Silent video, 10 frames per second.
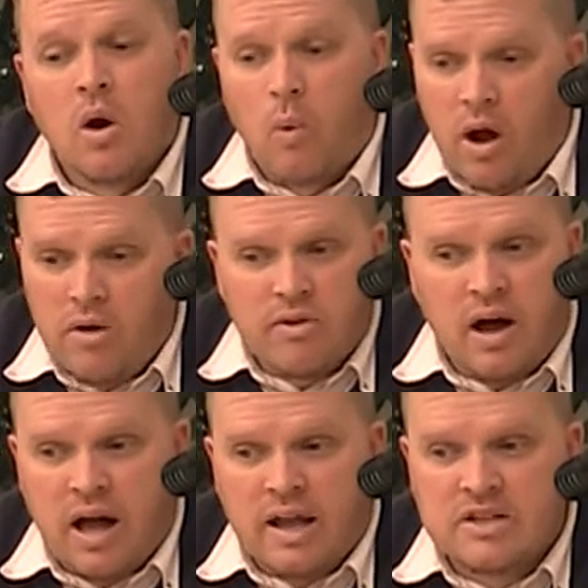Well,
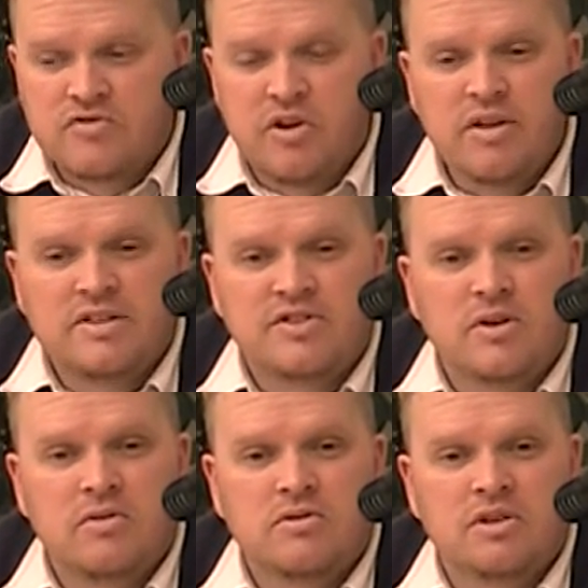I guess really
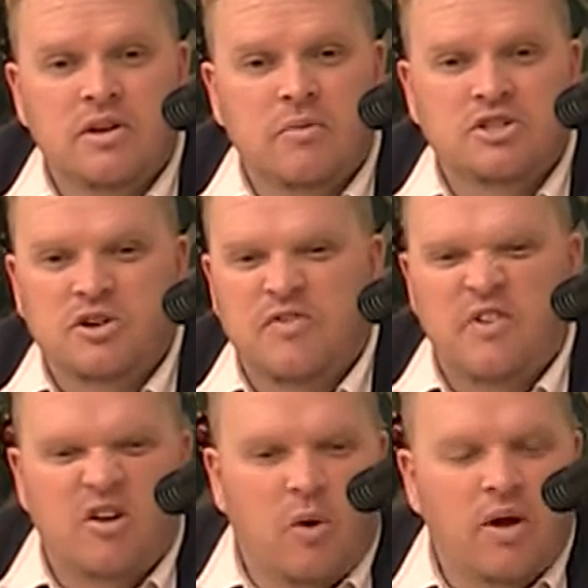still, you know, we're still
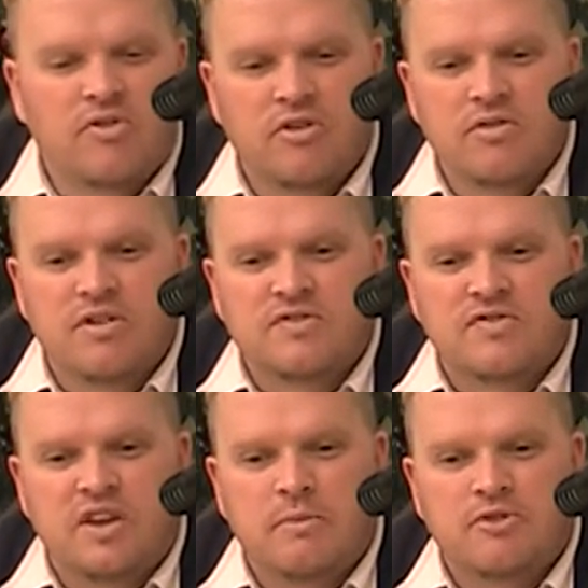feeling our way through this. The
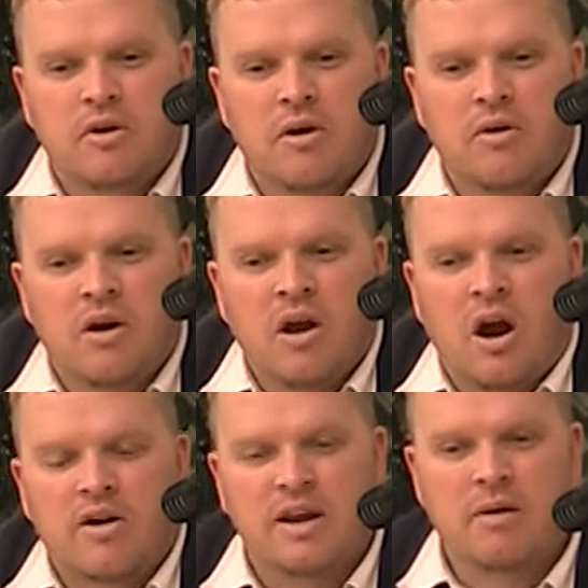teams are
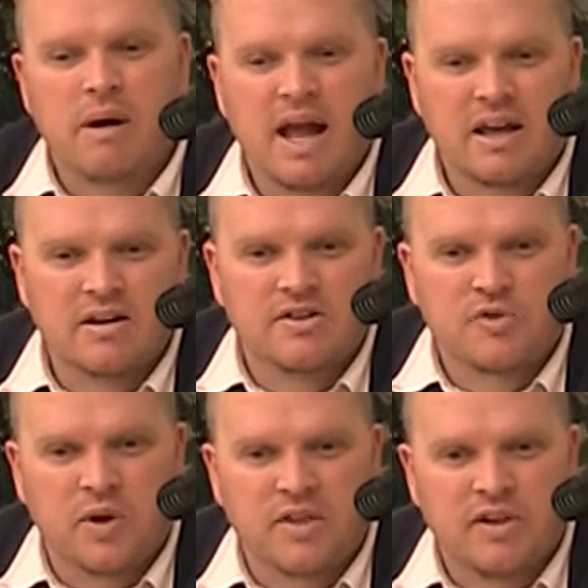getting back into the
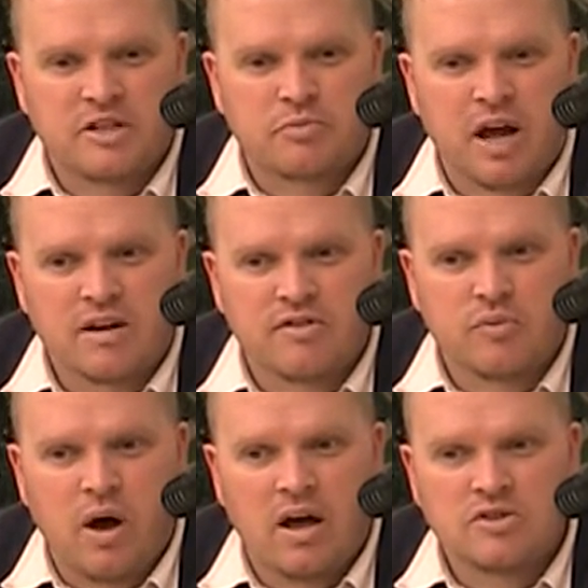swing of things
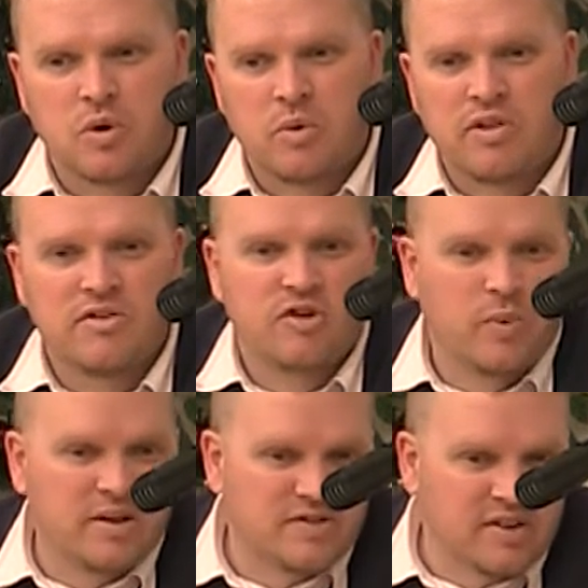practice-wise. We're within 2
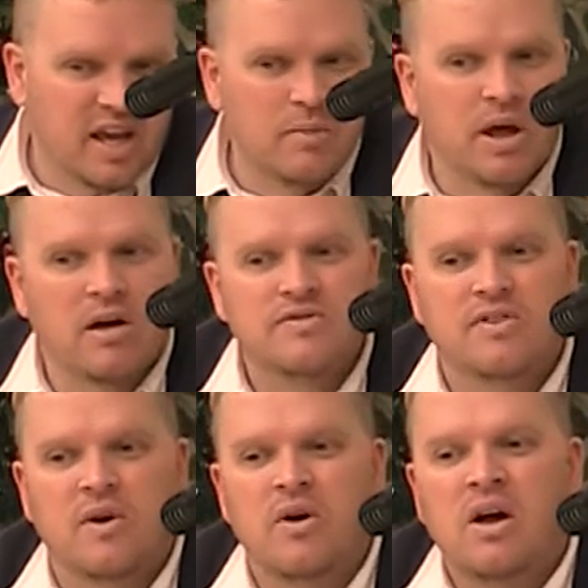weeks of the game now,
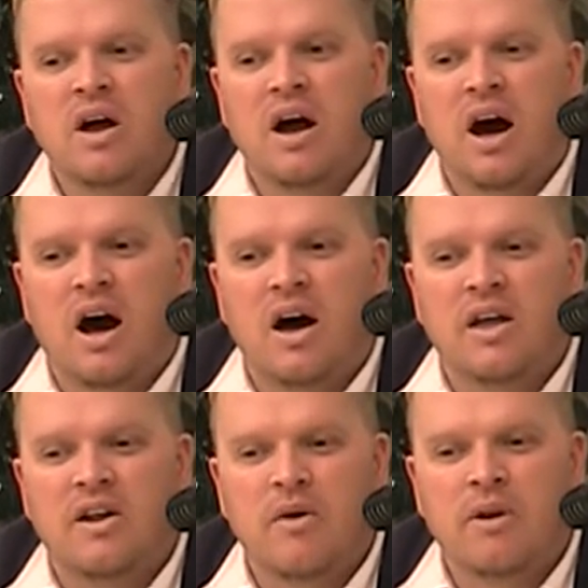so,
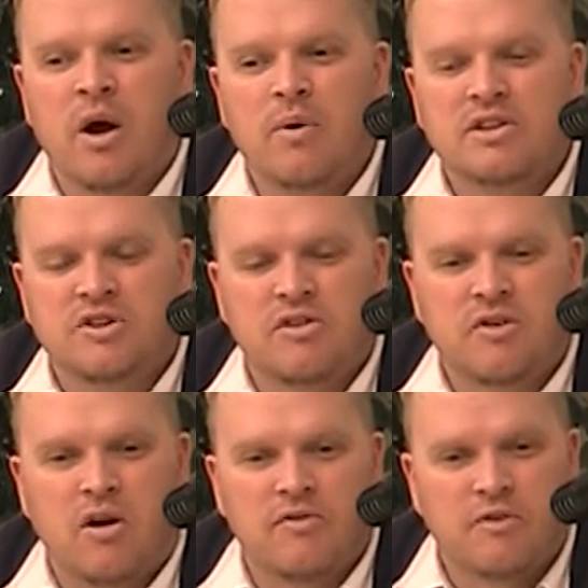you know, now we can start
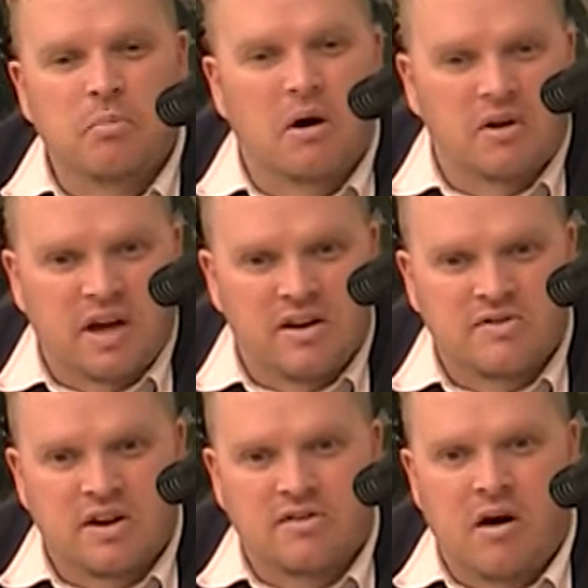talking football again
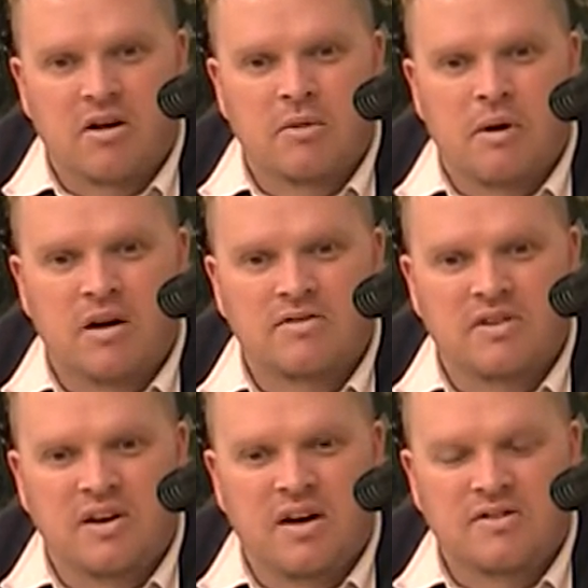instead of talking about
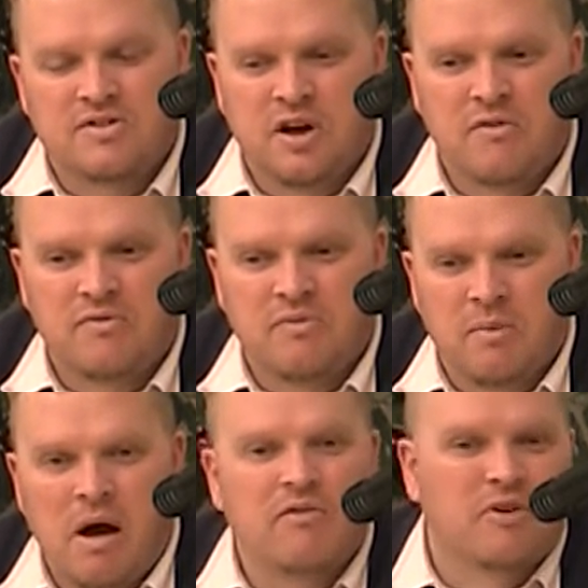the stuff
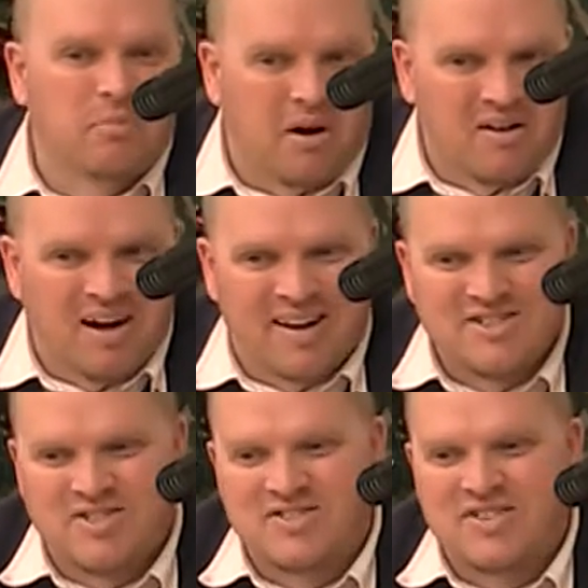about football, I guess
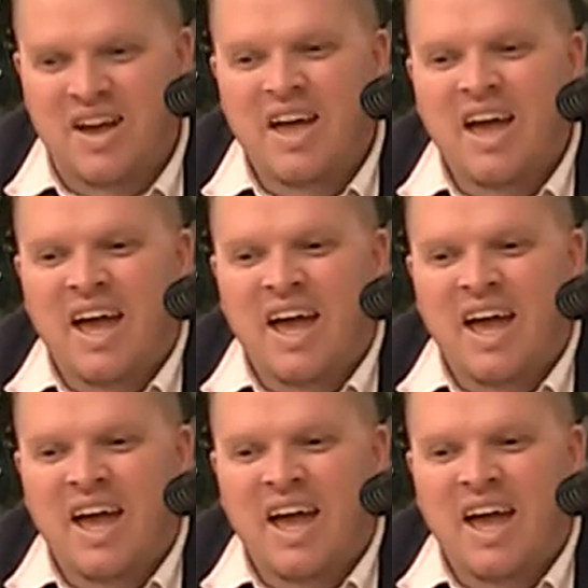you can say.